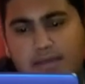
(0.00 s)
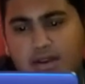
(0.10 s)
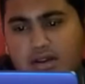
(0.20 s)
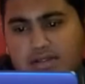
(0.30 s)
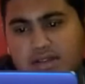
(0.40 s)

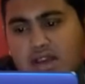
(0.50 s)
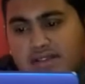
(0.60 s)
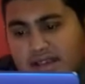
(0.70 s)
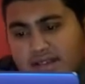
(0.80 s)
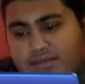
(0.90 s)
because
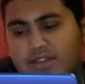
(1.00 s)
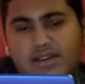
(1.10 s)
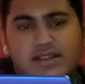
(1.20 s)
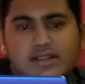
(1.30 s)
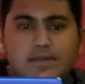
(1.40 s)
just for the
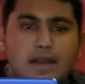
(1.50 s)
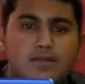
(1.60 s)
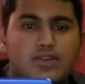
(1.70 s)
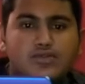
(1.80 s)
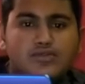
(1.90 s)
display
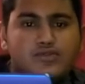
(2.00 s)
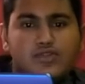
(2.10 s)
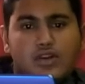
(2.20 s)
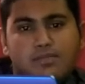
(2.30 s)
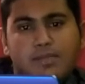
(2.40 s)
we should
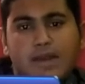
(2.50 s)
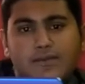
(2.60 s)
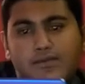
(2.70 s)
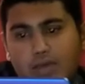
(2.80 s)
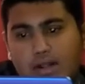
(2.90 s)
not
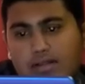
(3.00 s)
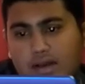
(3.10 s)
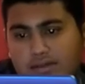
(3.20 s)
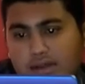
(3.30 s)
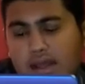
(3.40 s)
pay
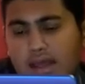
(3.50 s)
12,000.